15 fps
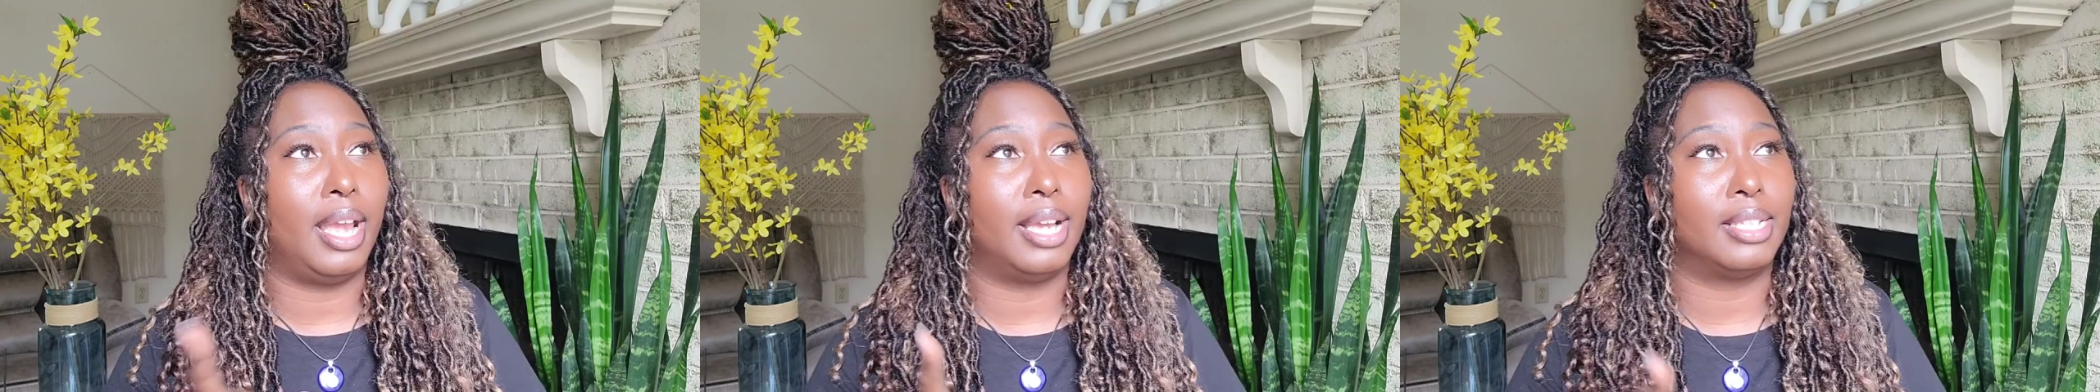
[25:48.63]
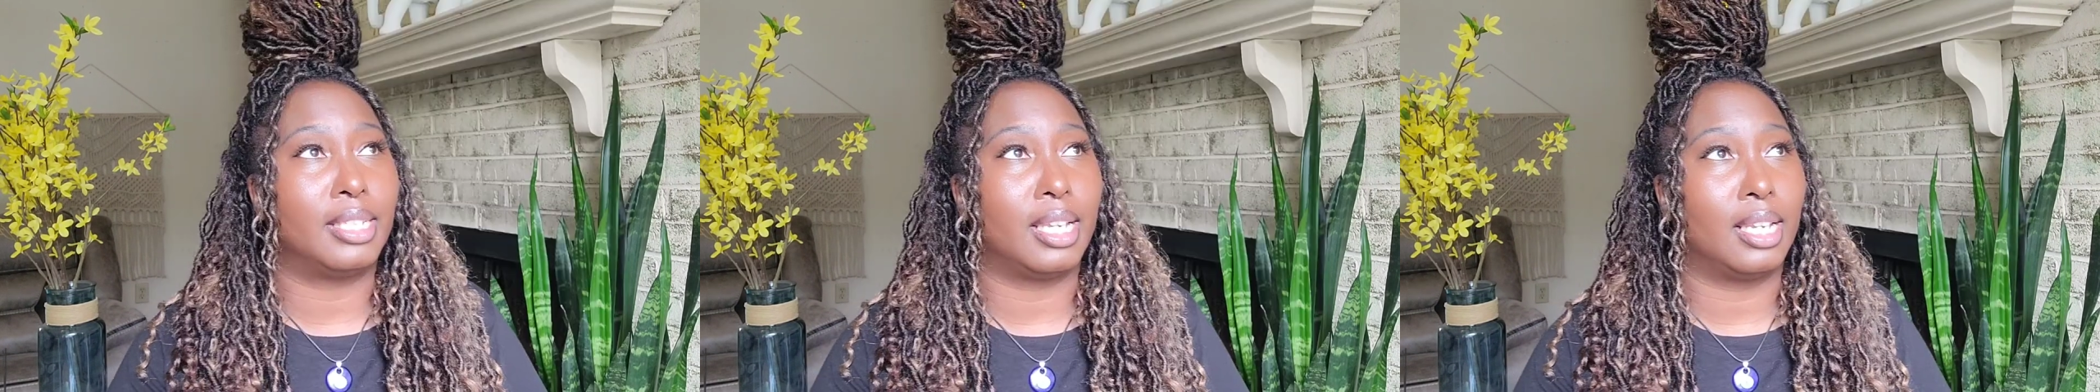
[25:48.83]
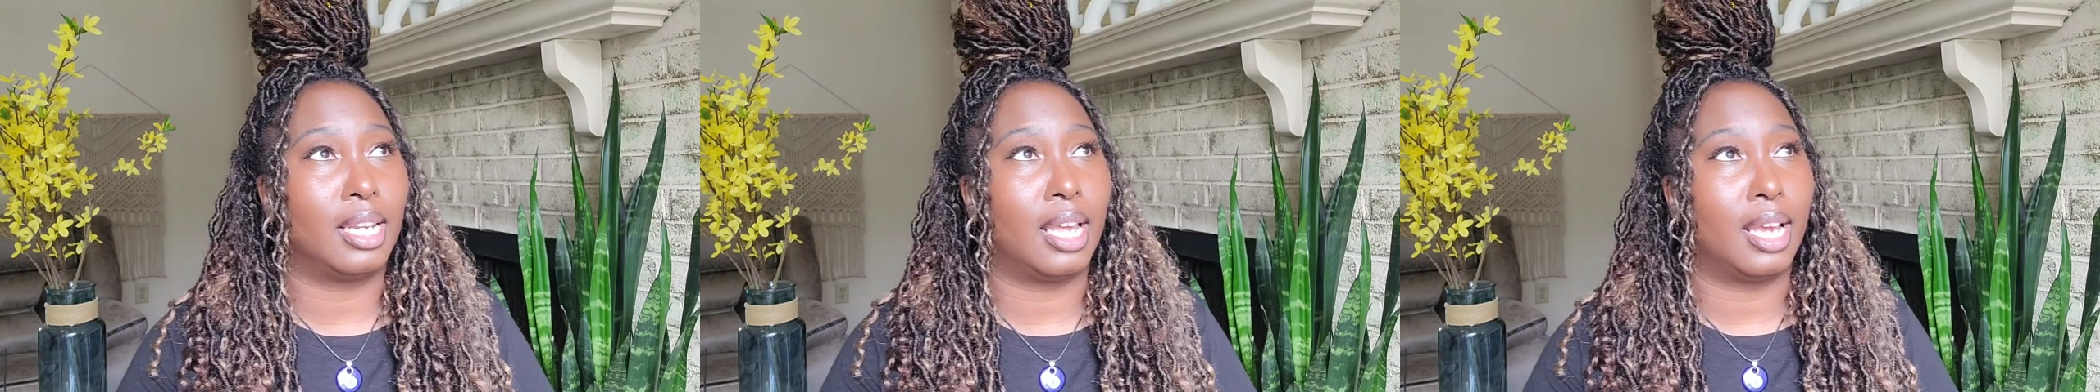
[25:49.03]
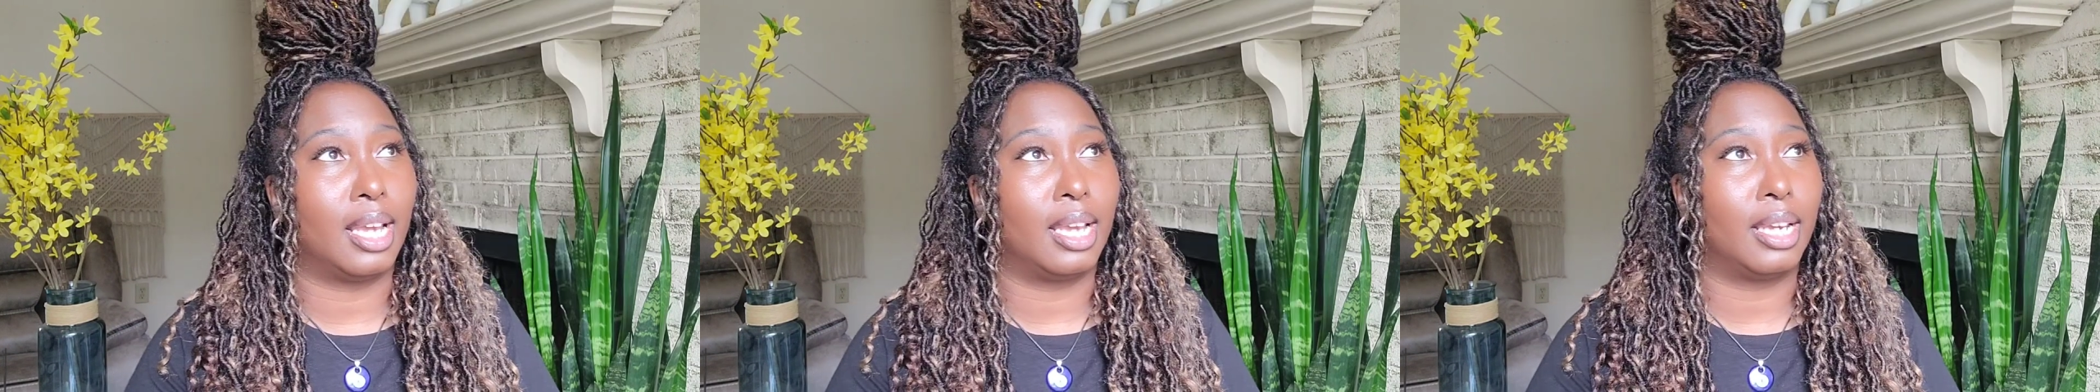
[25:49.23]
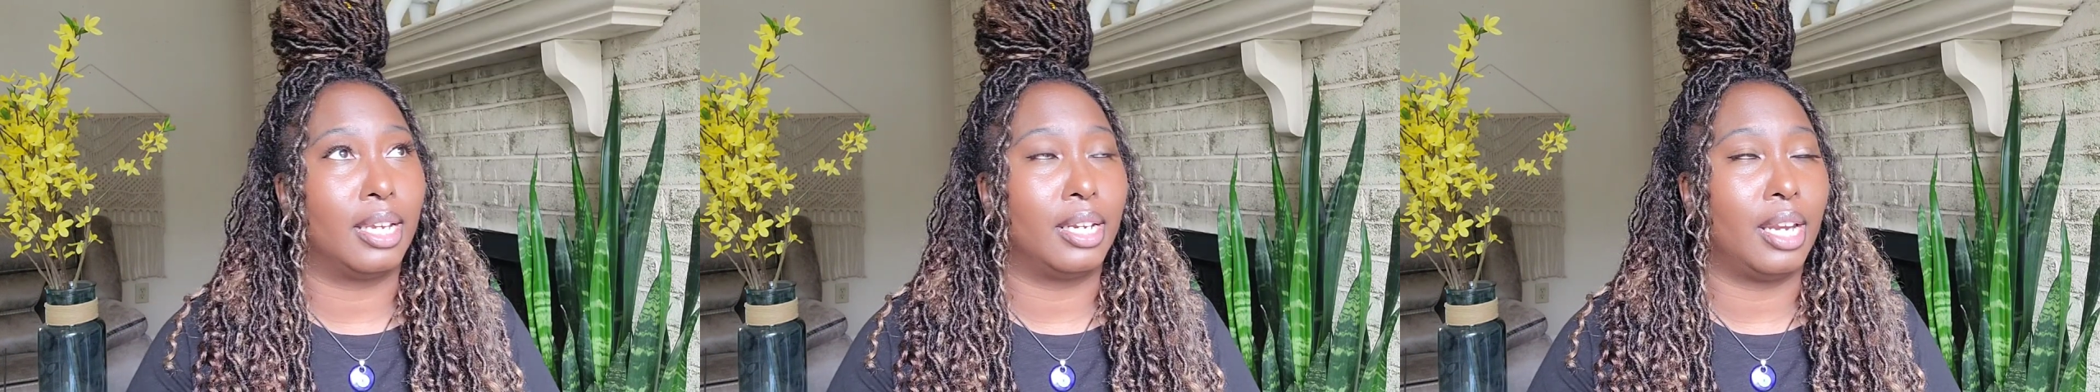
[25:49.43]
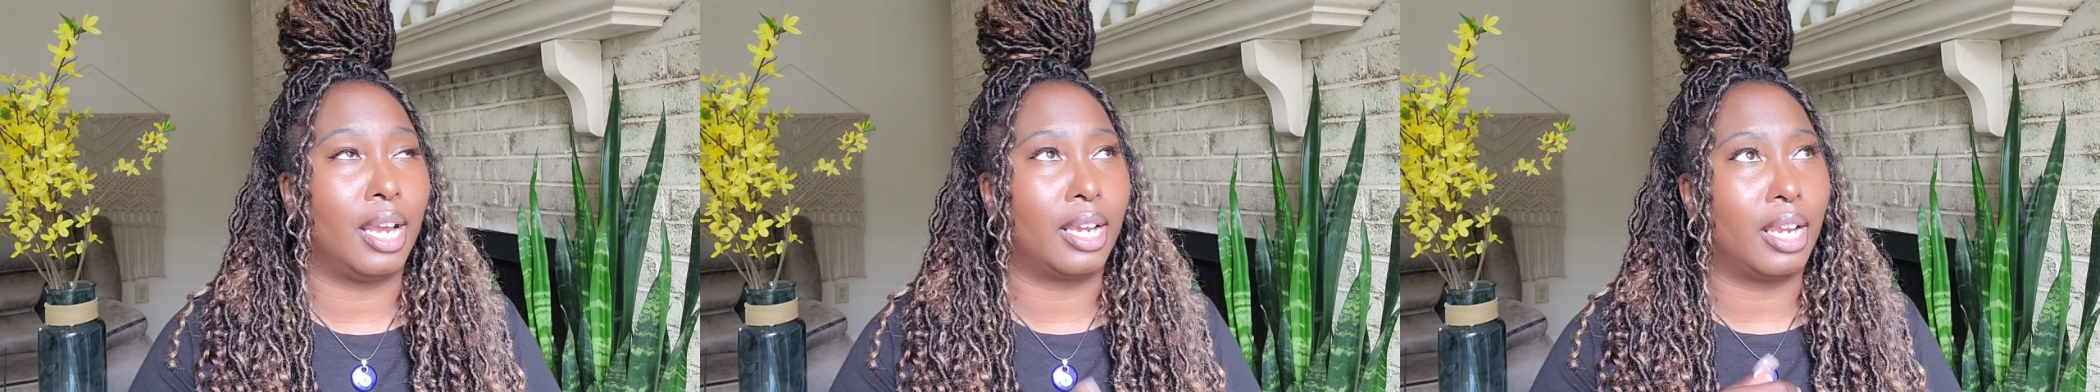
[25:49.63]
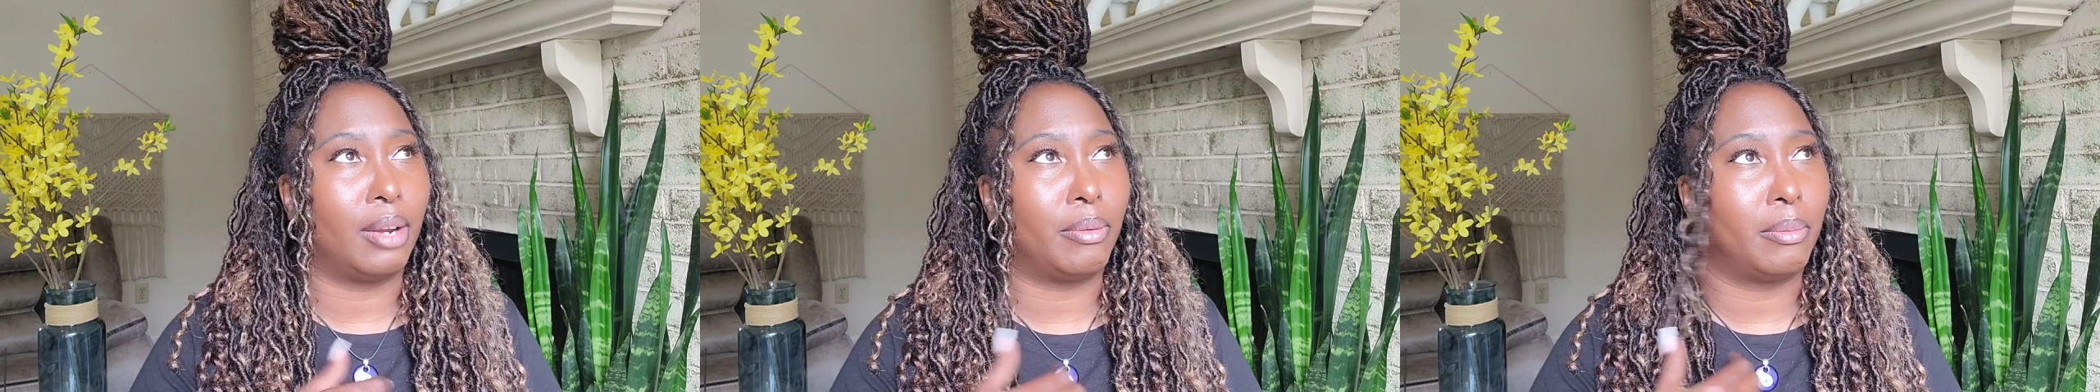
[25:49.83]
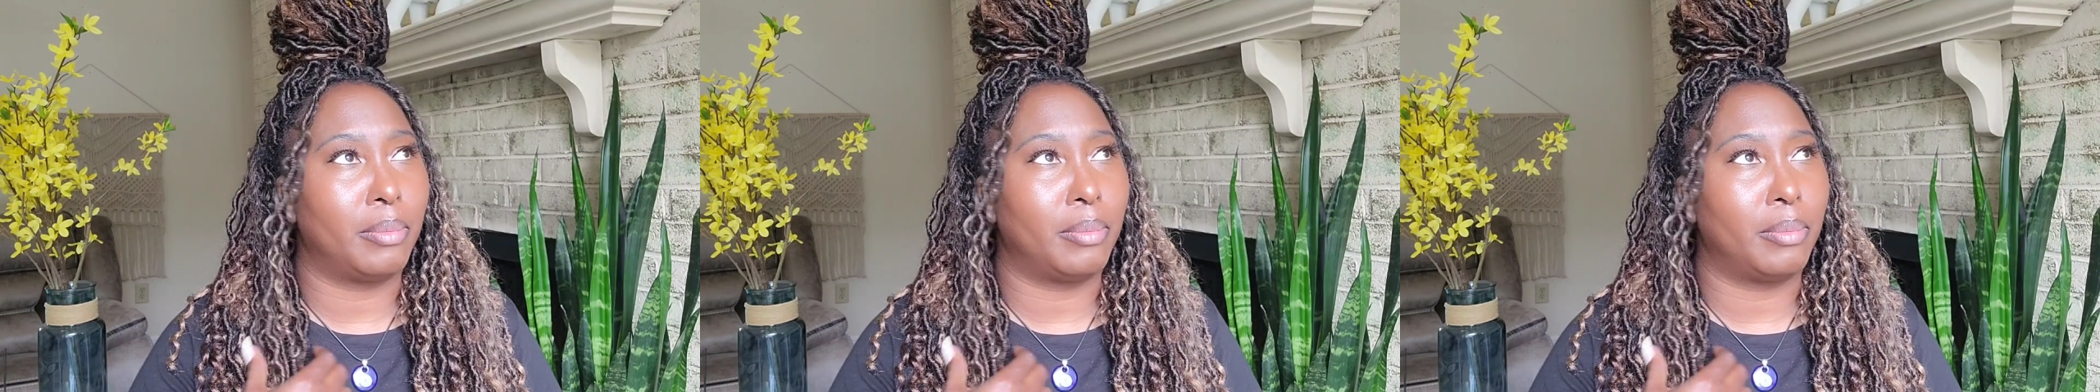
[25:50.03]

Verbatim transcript: has a line, I can't